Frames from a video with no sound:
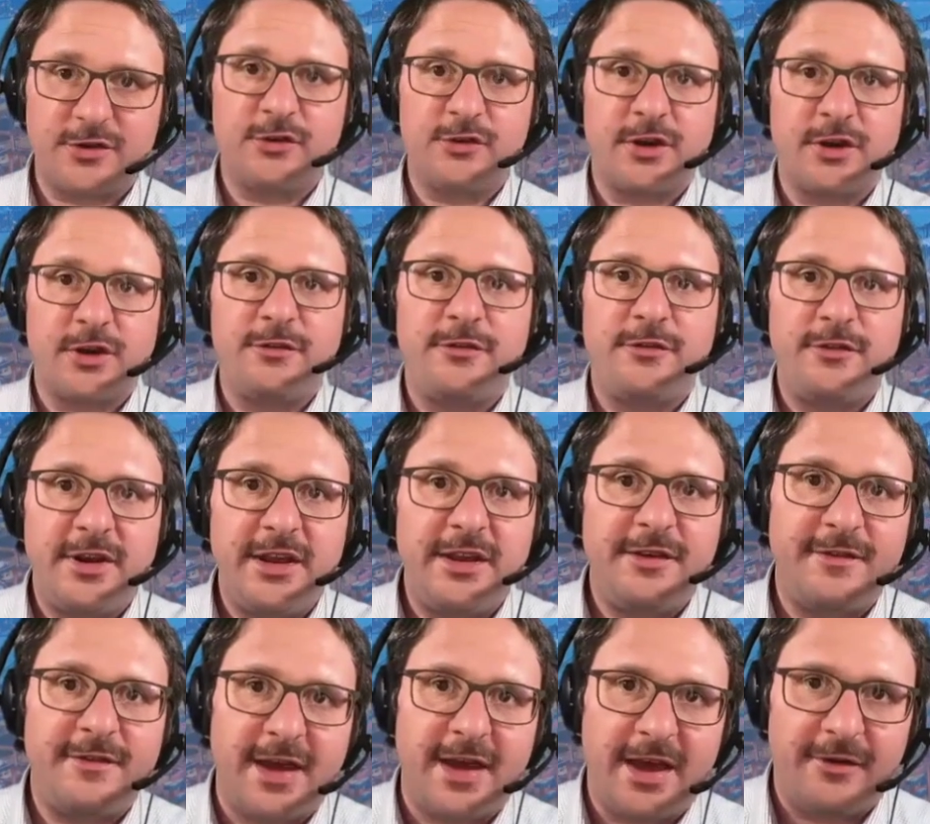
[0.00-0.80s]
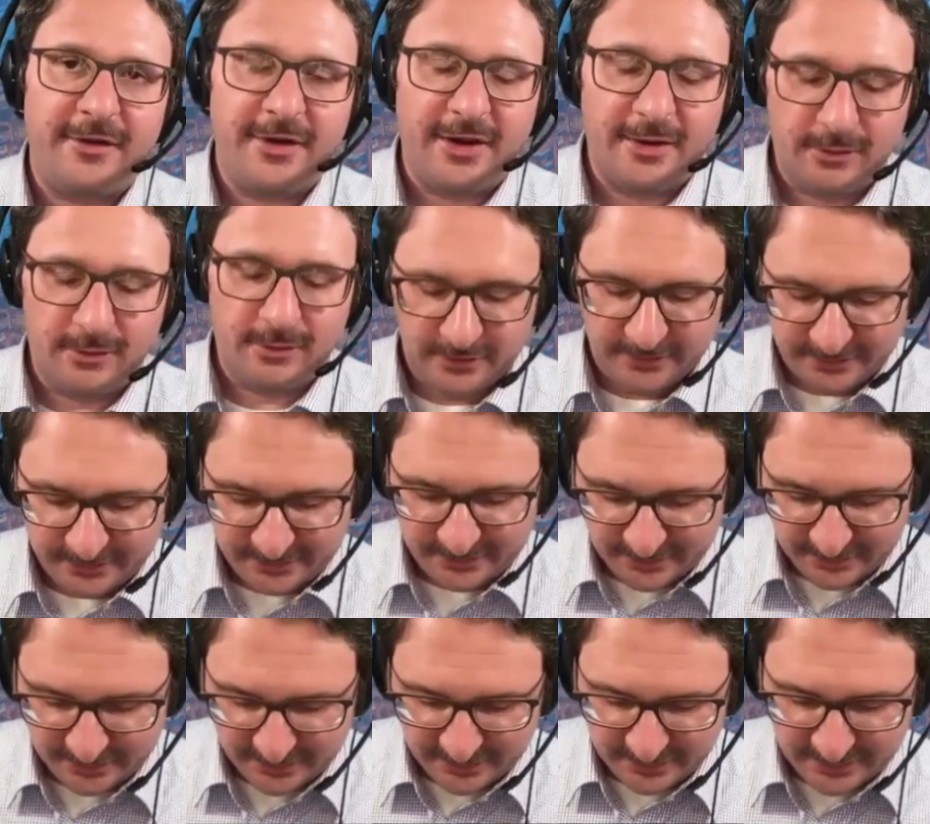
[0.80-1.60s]
are free
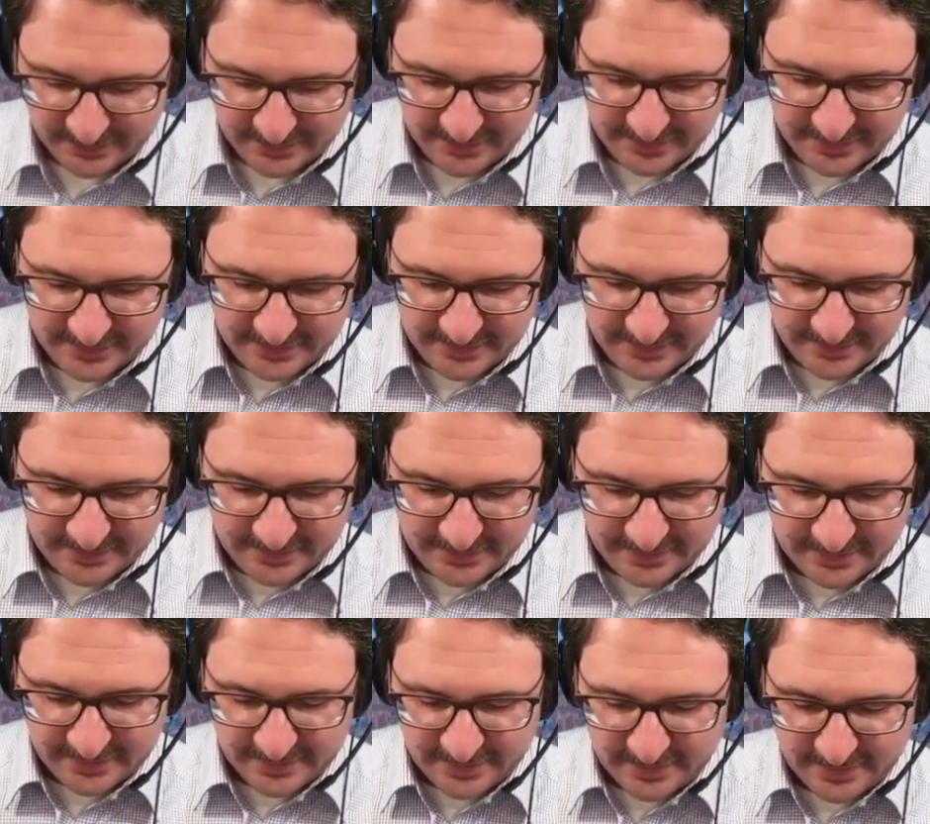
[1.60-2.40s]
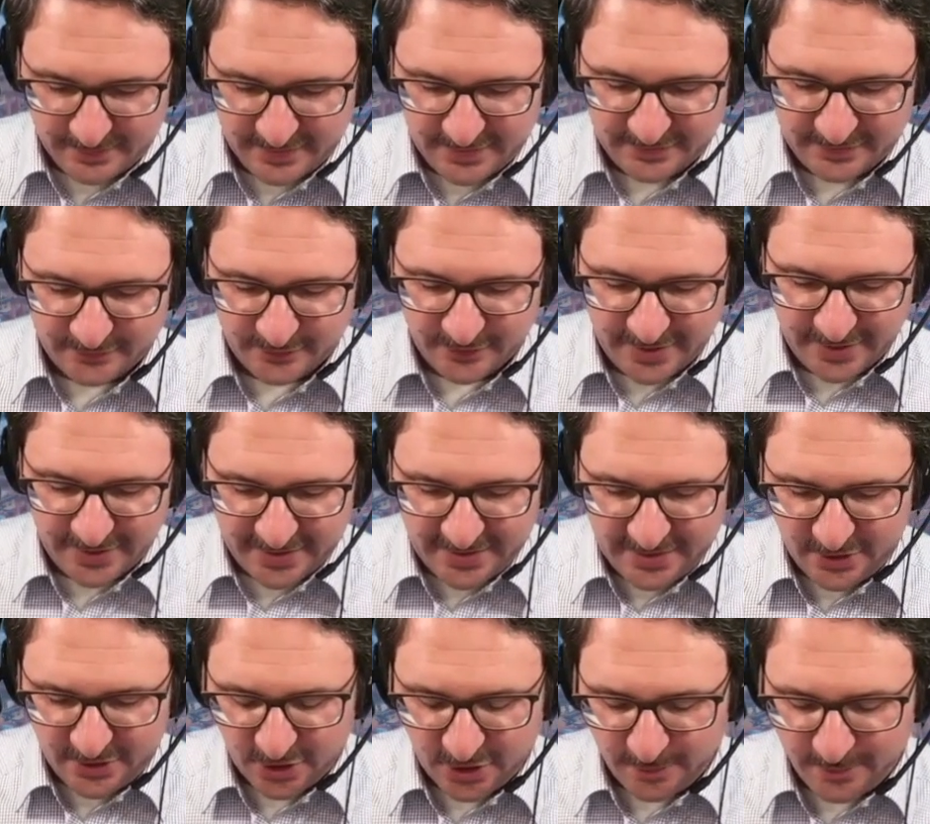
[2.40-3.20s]
variables. And that means for
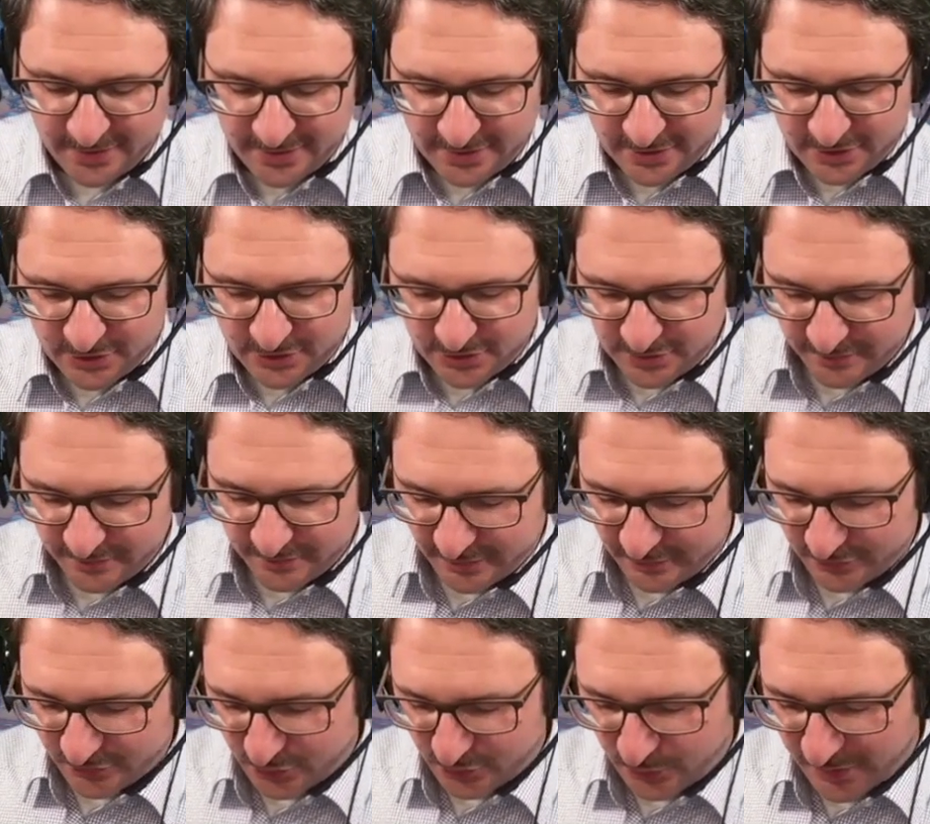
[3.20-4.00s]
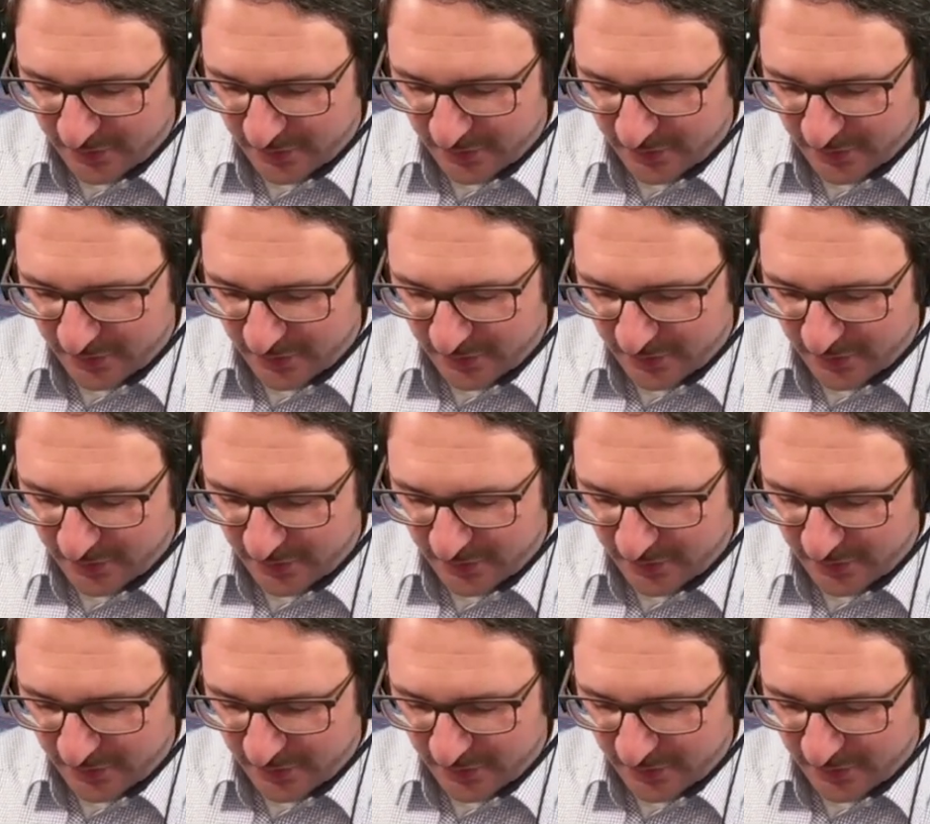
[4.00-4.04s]
any combination of those, we